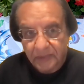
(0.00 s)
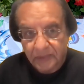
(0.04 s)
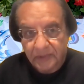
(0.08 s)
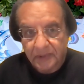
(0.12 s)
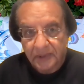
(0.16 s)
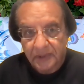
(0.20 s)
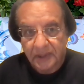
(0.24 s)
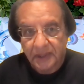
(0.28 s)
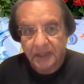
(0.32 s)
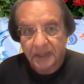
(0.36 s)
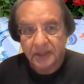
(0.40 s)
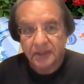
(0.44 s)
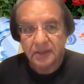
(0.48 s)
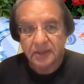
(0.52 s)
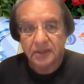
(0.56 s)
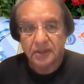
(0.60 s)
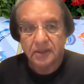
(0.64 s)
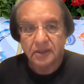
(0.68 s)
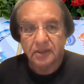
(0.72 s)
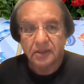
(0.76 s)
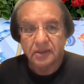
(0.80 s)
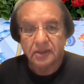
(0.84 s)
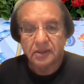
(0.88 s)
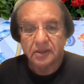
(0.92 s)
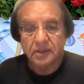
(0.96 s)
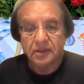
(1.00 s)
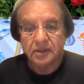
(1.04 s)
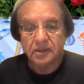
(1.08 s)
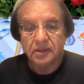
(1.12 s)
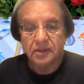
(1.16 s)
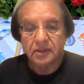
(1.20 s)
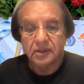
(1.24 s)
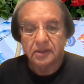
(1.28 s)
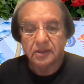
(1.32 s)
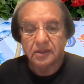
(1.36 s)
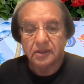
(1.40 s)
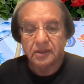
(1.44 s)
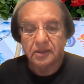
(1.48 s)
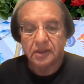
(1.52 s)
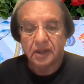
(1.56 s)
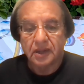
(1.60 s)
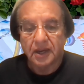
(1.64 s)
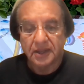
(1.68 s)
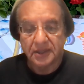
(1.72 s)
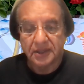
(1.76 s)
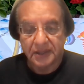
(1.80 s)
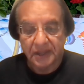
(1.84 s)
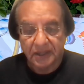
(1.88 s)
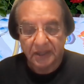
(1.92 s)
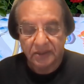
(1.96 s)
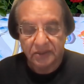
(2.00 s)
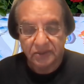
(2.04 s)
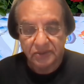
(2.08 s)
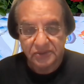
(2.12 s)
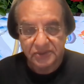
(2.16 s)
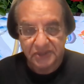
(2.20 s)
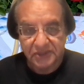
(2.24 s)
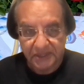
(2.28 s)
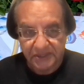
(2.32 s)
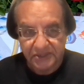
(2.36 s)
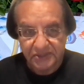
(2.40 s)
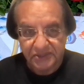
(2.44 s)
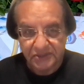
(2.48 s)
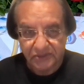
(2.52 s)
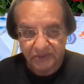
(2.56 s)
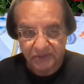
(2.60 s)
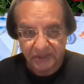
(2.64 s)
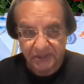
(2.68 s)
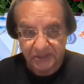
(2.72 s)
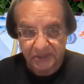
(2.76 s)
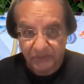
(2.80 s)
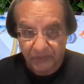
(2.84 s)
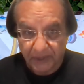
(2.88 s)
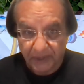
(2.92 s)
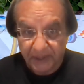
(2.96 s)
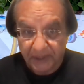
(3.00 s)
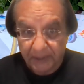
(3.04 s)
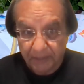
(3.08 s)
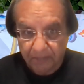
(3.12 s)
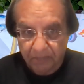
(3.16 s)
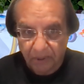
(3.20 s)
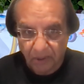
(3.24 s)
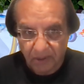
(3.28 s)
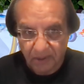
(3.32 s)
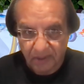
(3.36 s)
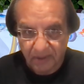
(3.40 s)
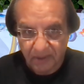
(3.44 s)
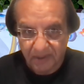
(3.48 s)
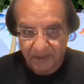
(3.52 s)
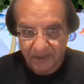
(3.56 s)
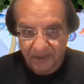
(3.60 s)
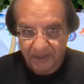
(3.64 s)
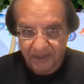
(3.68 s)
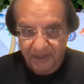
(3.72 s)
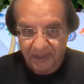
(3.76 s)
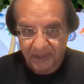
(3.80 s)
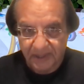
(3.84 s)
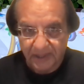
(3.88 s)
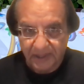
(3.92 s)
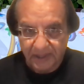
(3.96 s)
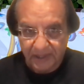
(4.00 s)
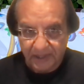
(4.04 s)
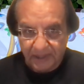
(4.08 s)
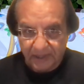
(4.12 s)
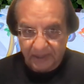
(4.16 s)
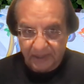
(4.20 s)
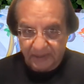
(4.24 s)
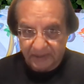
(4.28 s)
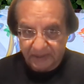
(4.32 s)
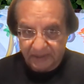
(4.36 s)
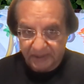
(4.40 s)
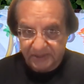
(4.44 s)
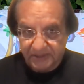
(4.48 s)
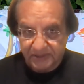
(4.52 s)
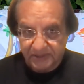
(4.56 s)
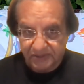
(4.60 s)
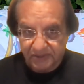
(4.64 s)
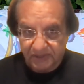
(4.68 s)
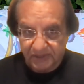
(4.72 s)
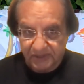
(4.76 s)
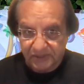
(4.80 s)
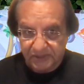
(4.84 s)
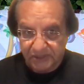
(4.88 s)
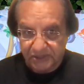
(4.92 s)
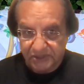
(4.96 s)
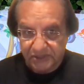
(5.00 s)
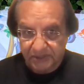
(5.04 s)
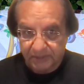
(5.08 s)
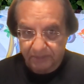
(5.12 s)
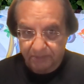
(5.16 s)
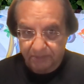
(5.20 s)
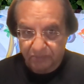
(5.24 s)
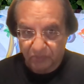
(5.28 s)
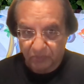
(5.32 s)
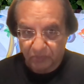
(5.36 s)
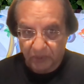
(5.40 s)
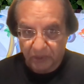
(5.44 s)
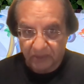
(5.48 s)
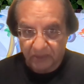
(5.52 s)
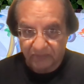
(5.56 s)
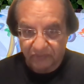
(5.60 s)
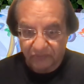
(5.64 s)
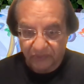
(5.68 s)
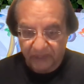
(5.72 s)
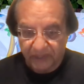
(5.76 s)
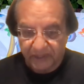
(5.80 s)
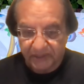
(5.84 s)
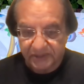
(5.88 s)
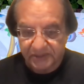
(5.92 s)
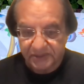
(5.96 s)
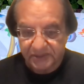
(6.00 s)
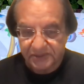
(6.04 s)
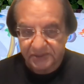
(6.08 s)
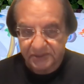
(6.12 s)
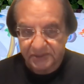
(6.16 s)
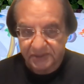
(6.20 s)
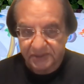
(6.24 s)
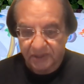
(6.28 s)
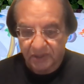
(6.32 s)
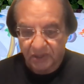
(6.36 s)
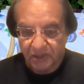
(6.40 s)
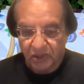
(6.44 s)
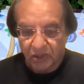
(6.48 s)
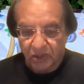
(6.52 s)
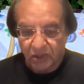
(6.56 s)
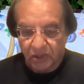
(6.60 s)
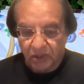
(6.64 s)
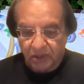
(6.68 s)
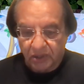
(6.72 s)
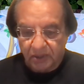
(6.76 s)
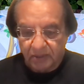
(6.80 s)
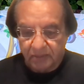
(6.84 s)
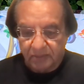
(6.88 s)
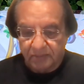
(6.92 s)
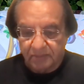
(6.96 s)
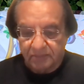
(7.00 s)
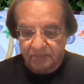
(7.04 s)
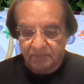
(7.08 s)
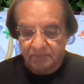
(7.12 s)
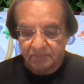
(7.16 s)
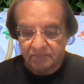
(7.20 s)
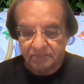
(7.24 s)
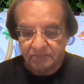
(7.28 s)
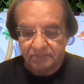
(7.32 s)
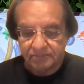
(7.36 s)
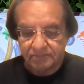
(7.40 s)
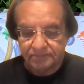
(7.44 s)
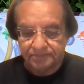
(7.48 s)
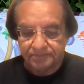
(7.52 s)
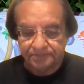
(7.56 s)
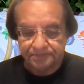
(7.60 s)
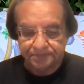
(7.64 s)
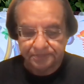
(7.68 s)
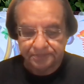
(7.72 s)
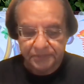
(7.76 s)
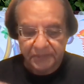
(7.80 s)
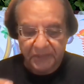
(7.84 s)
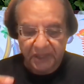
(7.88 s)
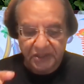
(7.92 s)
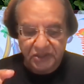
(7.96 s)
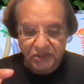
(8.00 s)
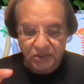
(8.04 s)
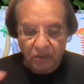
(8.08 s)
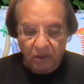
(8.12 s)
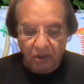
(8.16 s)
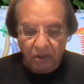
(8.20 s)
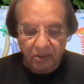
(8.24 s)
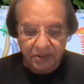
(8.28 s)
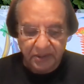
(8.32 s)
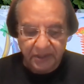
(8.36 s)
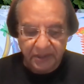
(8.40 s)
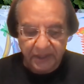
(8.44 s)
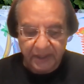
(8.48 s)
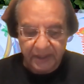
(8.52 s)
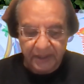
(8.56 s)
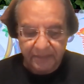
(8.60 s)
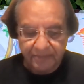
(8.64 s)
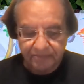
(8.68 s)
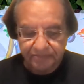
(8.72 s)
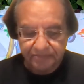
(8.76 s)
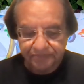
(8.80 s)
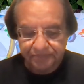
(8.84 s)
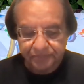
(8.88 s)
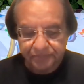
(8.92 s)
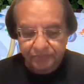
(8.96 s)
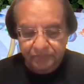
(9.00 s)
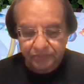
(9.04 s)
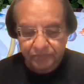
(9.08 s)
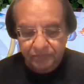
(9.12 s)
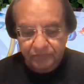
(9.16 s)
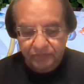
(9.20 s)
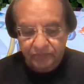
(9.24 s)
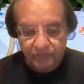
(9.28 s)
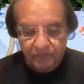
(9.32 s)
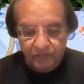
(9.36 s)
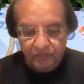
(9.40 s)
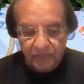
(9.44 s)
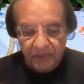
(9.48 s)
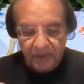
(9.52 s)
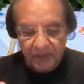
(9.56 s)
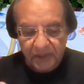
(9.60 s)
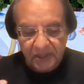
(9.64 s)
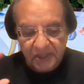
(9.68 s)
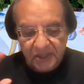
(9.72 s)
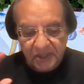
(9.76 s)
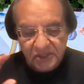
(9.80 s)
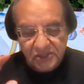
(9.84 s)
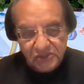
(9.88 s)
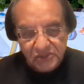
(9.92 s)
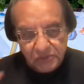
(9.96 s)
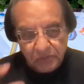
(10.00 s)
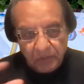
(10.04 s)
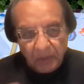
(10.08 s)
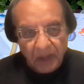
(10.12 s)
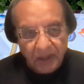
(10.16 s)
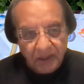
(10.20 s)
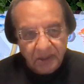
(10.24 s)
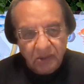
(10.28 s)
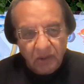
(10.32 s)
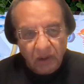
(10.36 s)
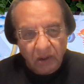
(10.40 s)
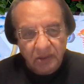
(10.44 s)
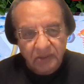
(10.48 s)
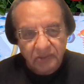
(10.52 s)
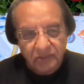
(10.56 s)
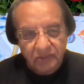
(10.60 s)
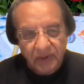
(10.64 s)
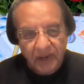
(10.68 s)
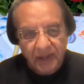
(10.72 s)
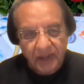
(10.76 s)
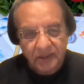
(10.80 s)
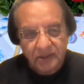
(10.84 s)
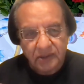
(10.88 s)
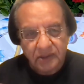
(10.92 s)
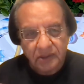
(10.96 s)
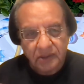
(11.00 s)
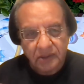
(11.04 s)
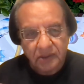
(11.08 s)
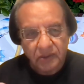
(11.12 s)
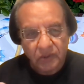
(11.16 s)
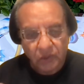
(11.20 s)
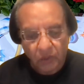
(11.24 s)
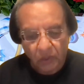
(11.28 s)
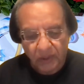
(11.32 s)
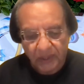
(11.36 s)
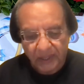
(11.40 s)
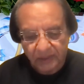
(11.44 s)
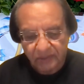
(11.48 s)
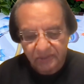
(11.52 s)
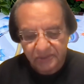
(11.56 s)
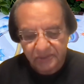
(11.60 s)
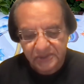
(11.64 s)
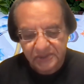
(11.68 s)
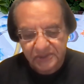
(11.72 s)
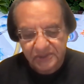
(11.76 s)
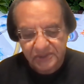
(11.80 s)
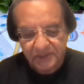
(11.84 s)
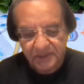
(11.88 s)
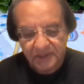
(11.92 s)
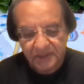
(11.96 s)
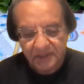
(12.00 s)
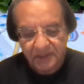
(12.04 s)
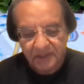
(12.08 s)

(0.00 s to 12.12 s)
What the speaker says: in Cardano's history is very important. This transition phase, it's called the smart contract rollouts.